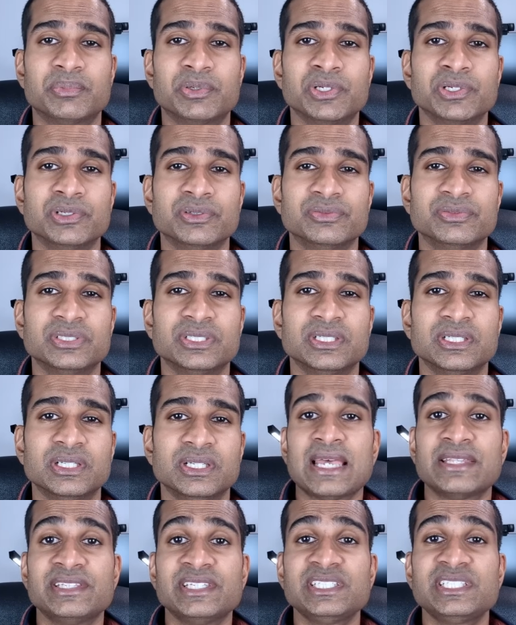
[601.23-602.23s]
improved,
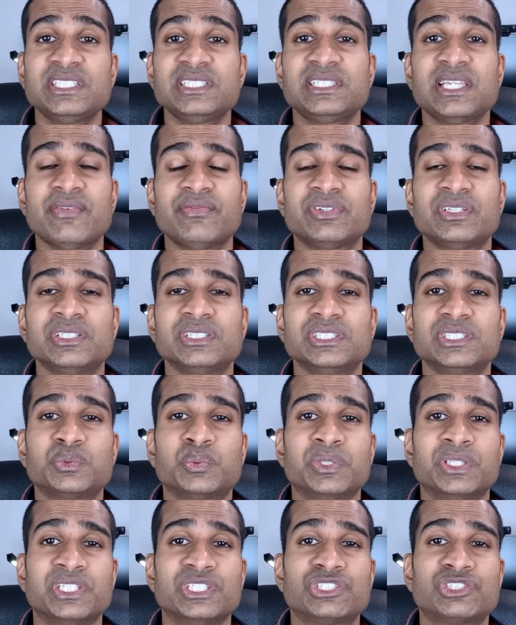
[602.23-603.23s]
and this is
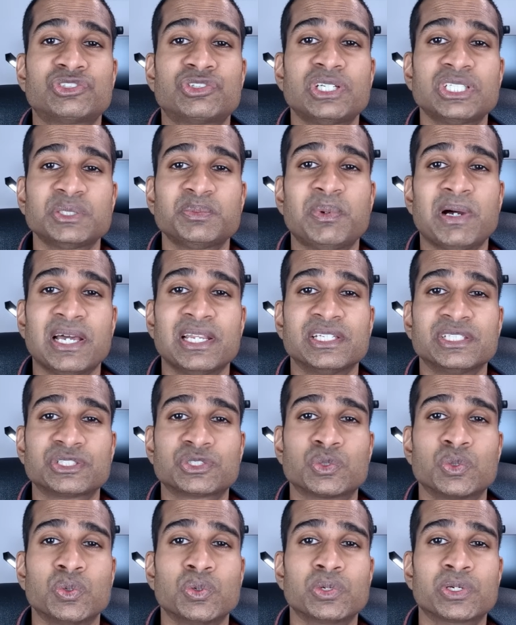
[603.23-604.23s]
evidenced with its Trustpilot
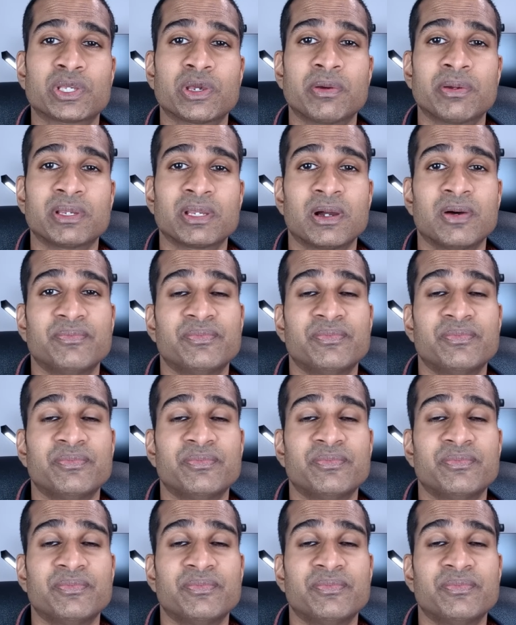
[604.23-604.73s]
score going